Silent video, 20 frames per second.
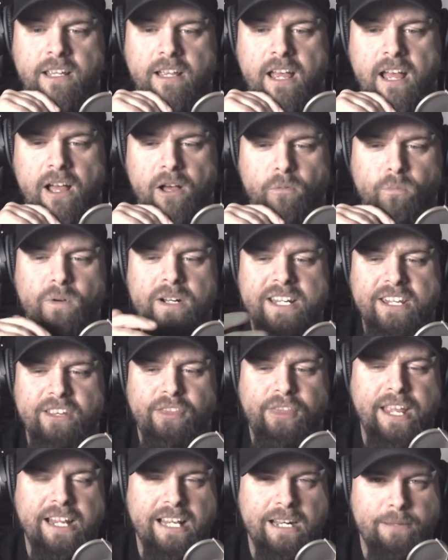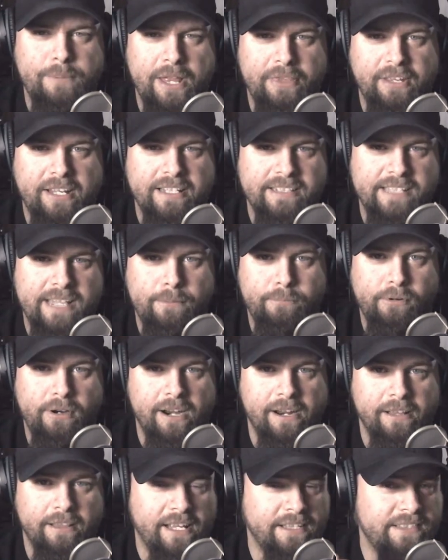What are you thinking about the
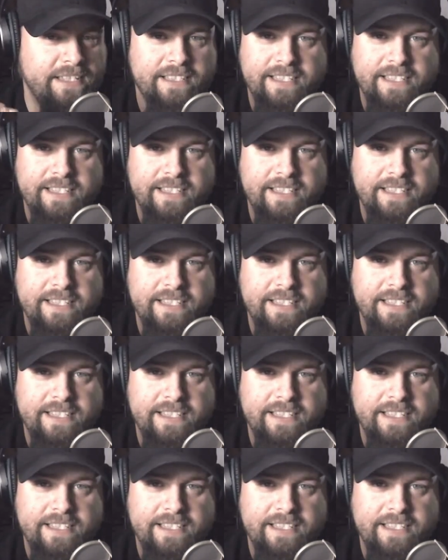Contemporary lens?